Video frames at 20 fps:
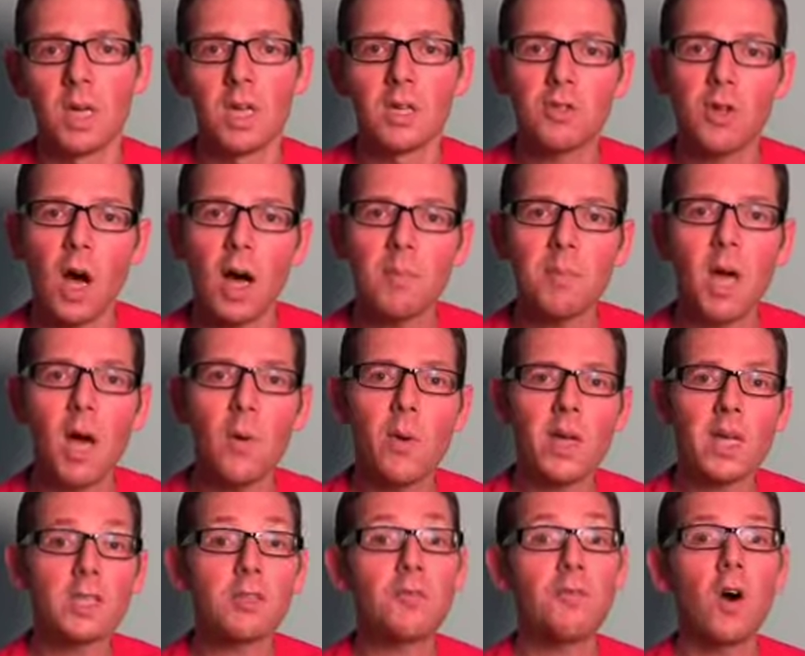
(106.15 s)
So I'm
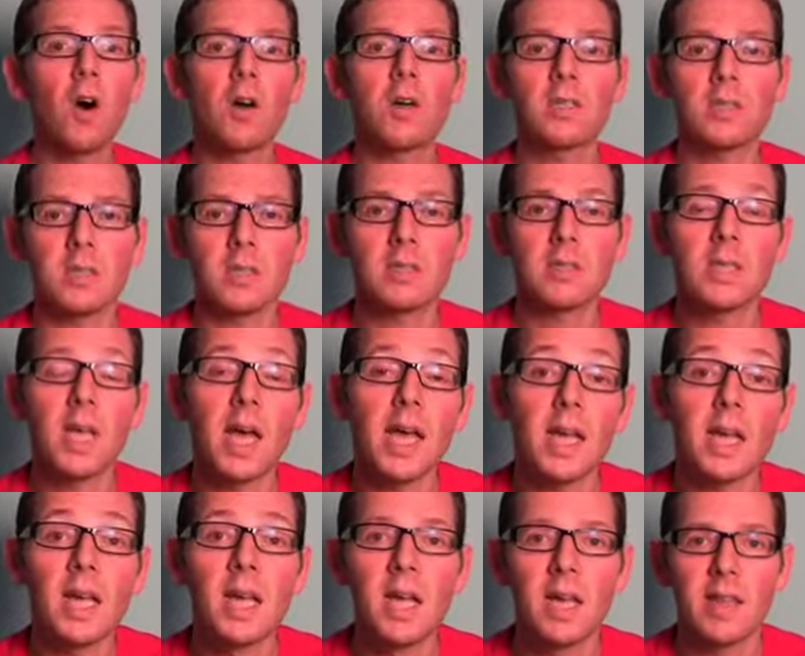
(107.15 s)
going as far as to
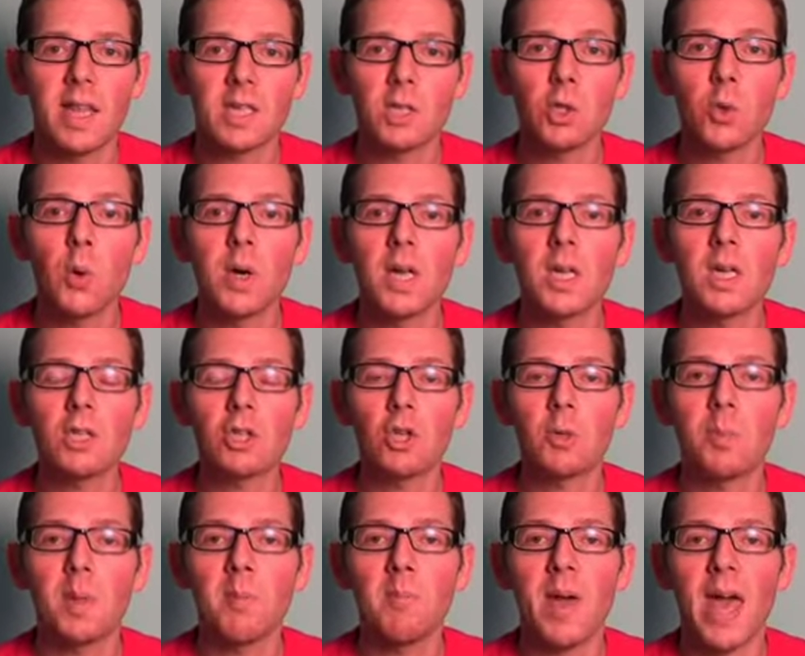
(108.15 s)
say that Twitter
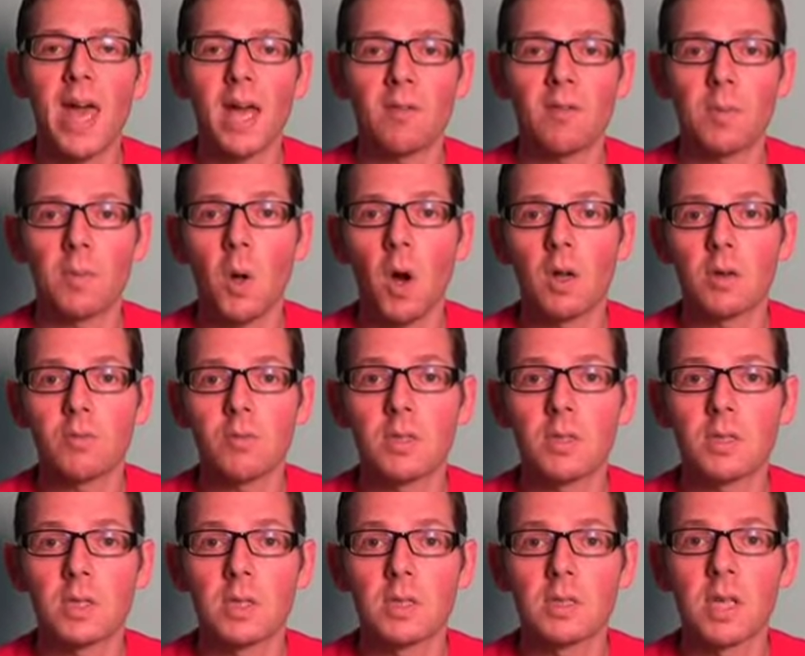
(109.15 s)
should be banned from
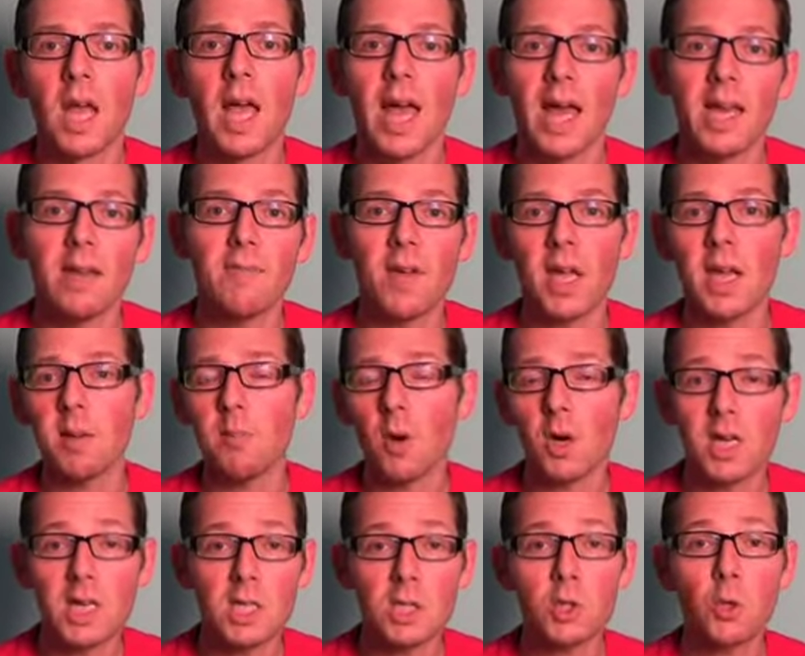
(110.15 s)
conferences. And if
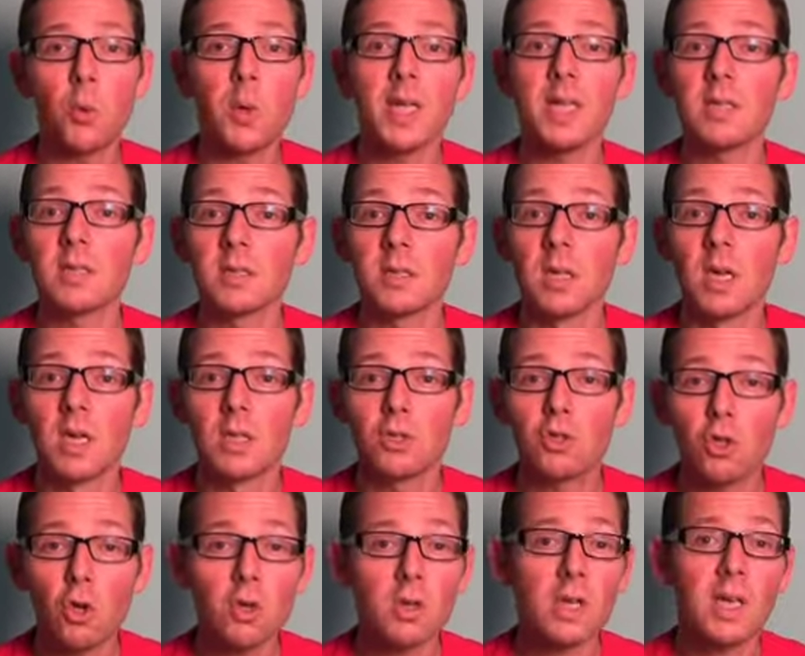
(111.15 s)
anybody tweets,
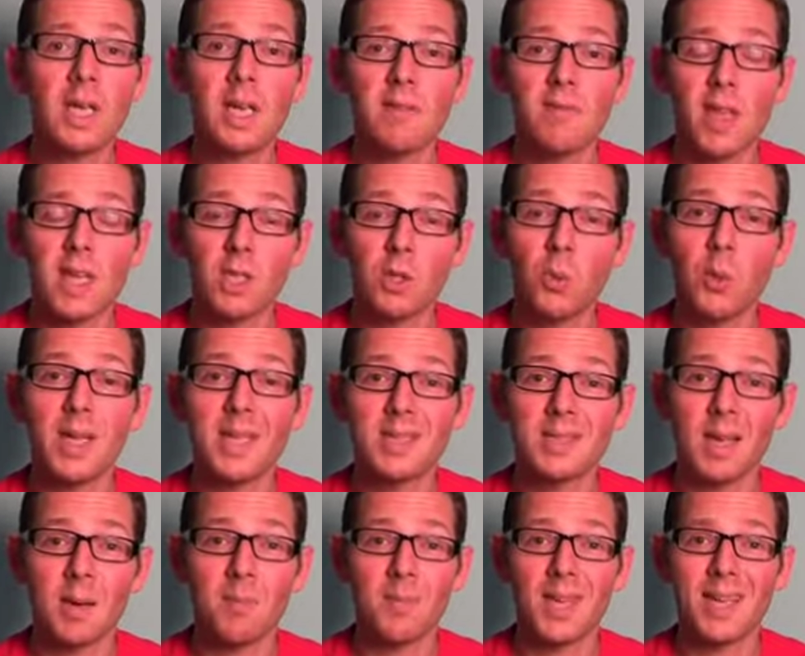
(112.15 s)
certainly if they tweet
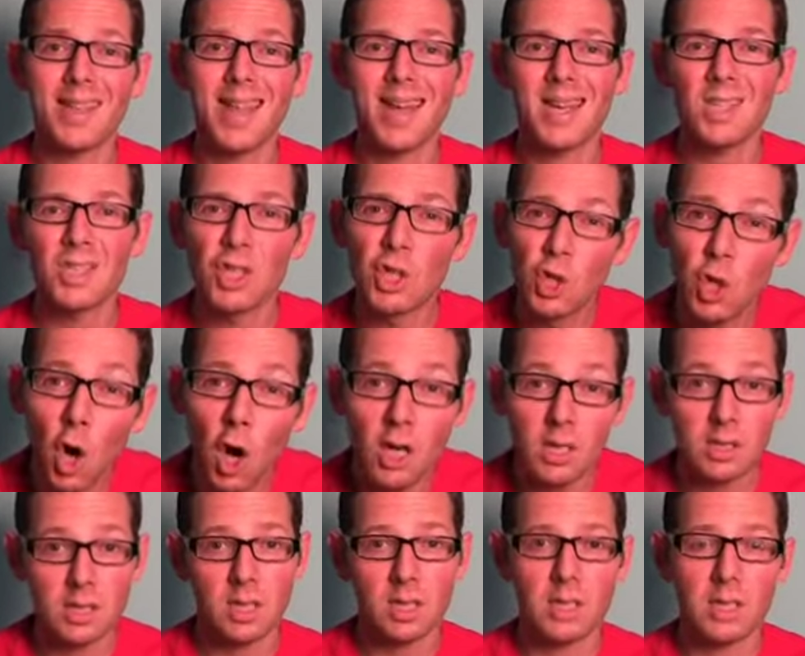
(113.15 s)
something that is
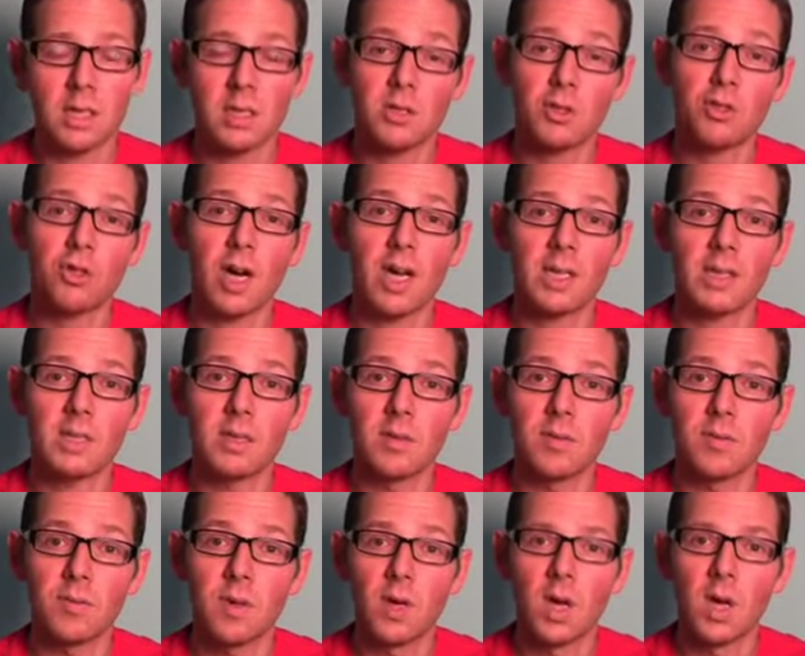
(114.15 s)
not
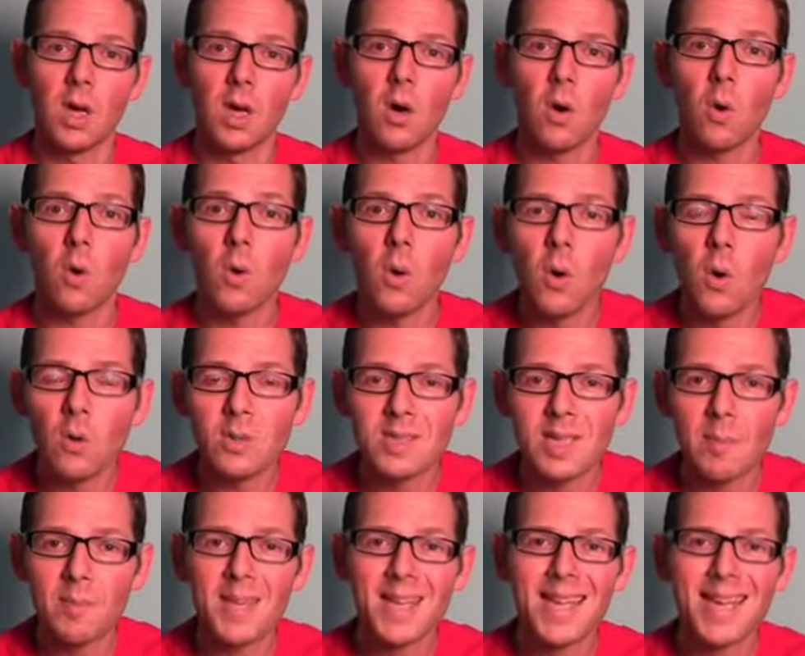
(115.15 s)
constructive, Or, or
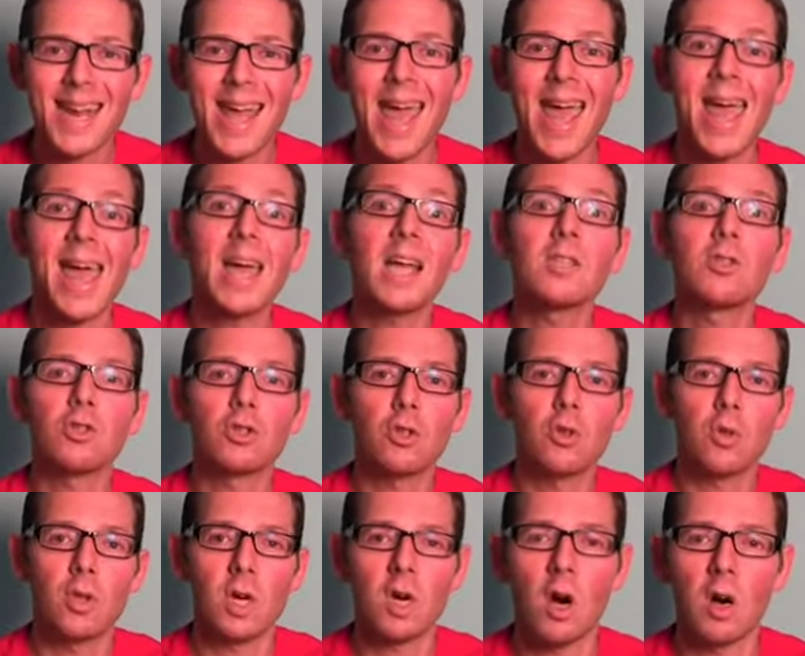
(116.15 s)
something that adds to
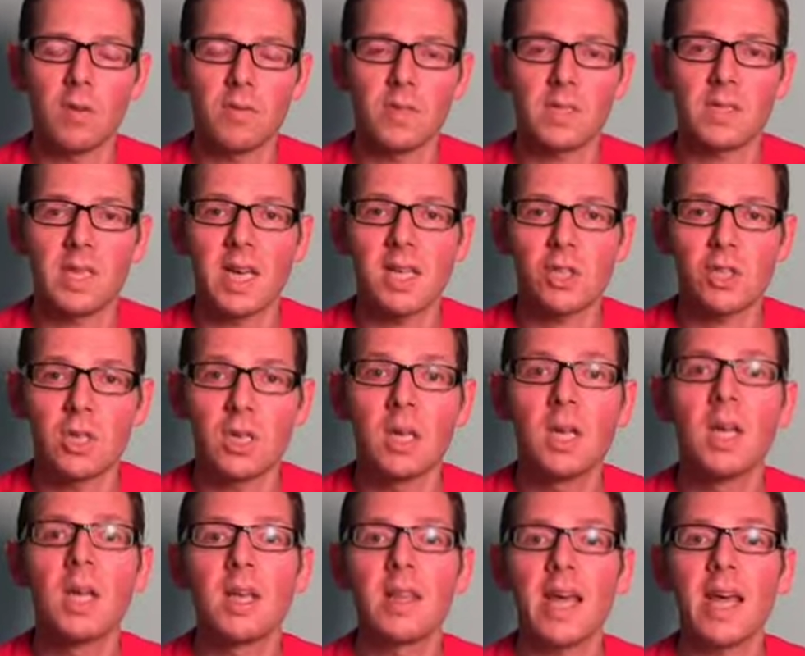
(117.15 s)
the conversation,
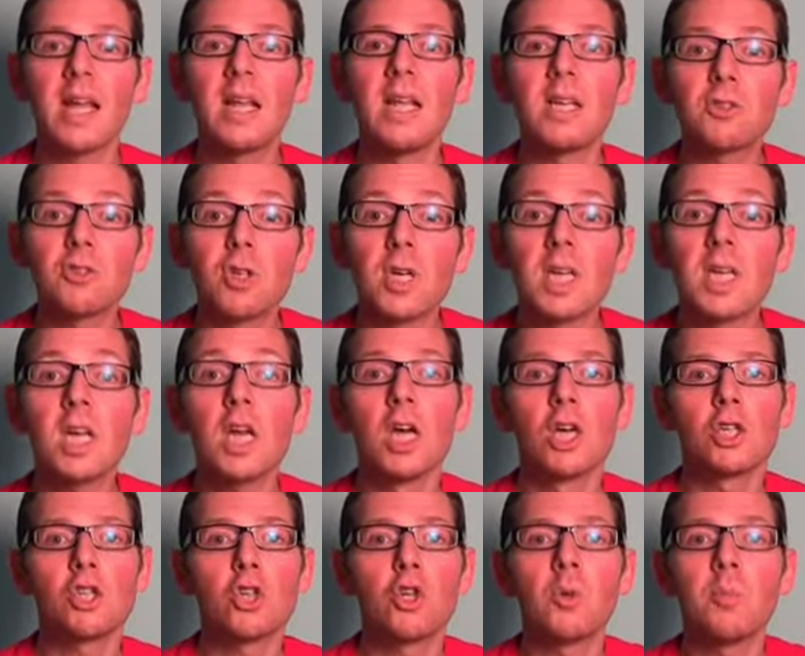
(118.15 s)
they literally
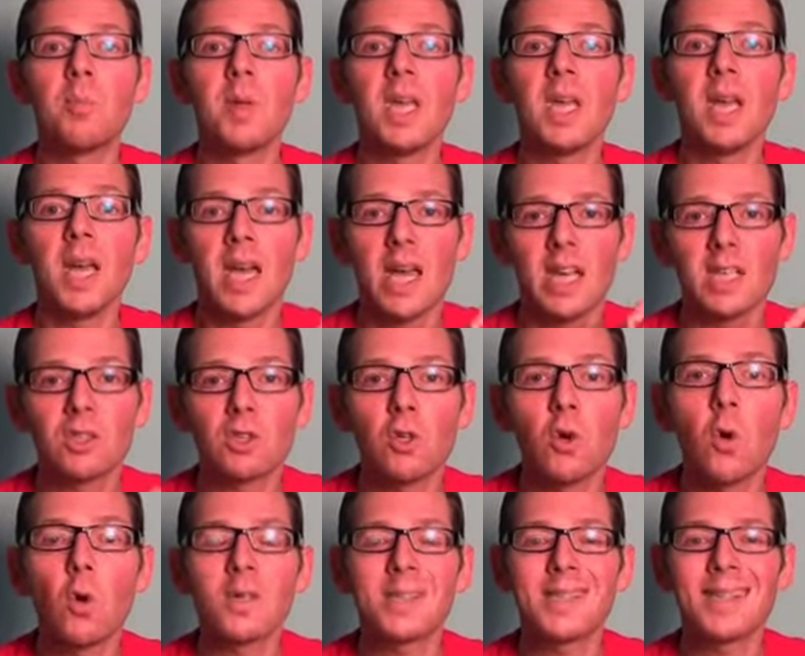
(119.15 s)
should be
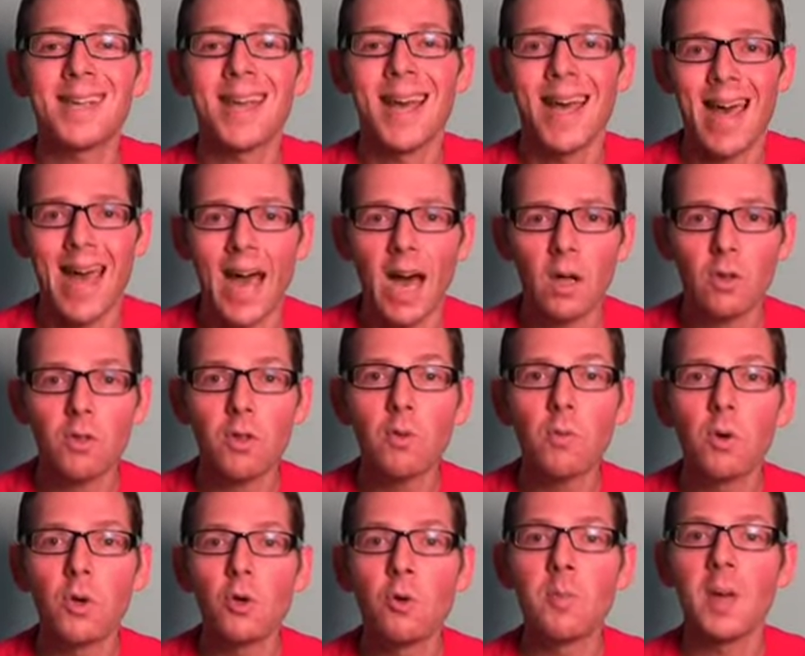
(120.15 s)
escorted out the
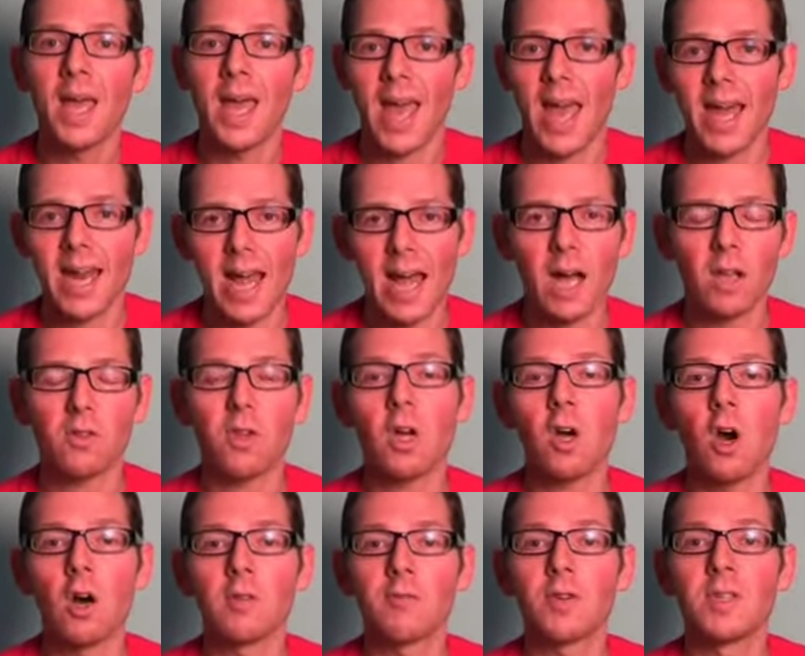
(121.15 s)
room and out the
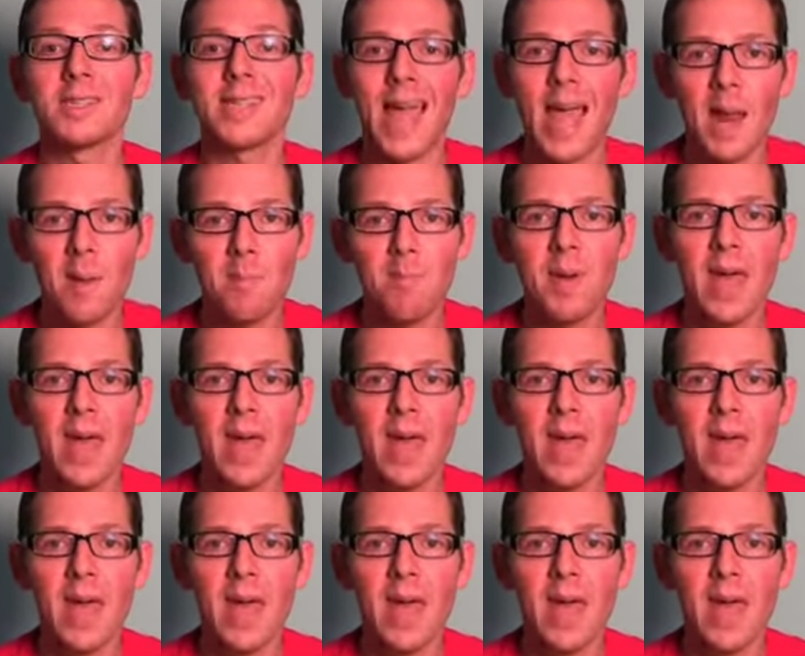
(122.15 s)
conference and